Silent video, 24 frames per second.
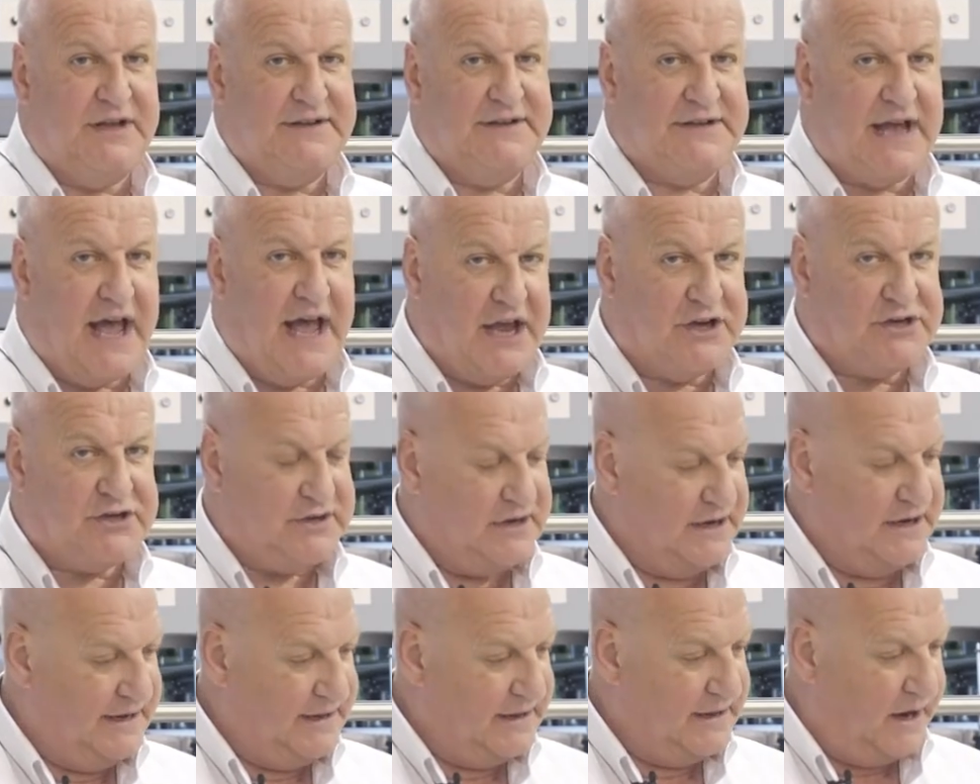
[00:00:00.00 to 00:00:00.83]
is
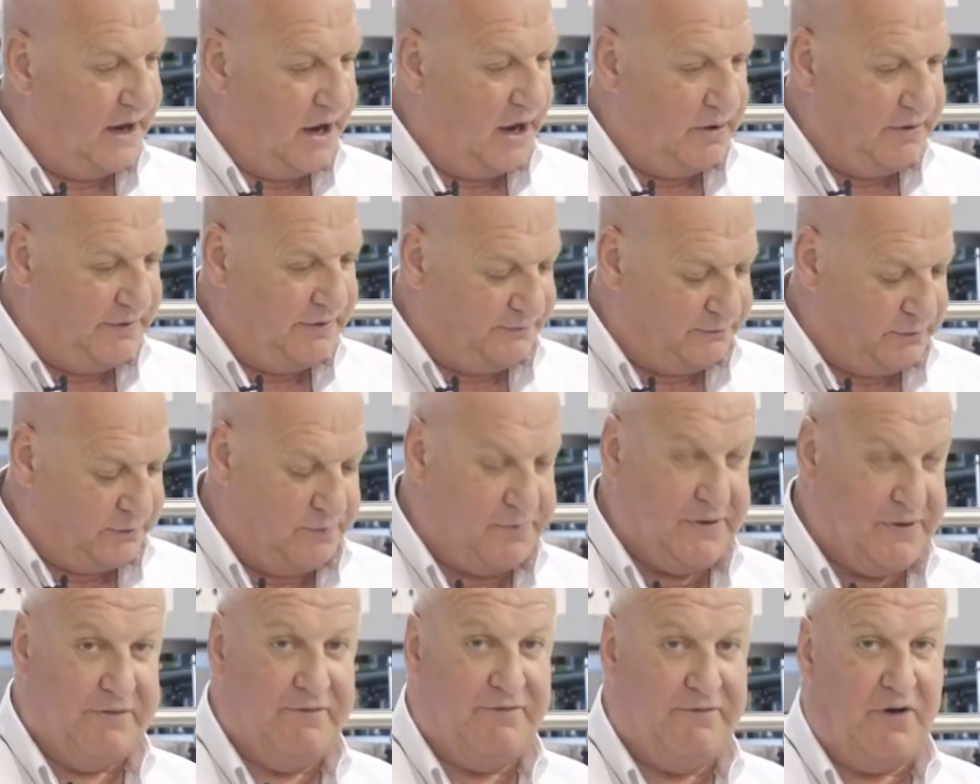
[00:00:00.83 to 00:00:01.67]
actually the lower
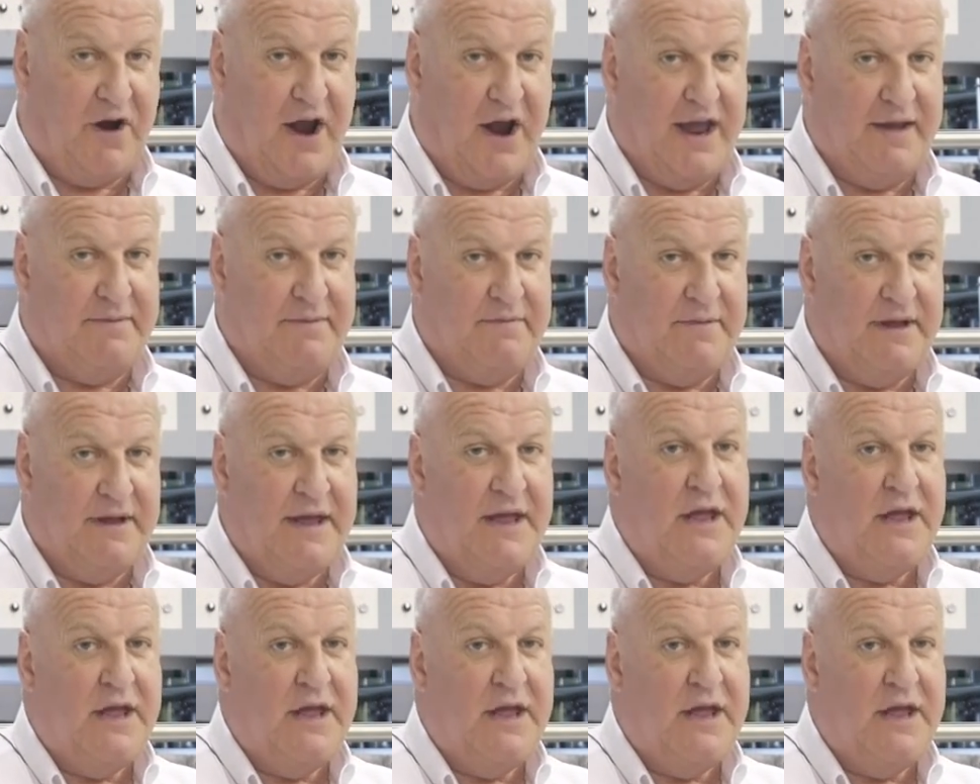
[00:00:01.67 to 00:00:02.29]
stripping frame.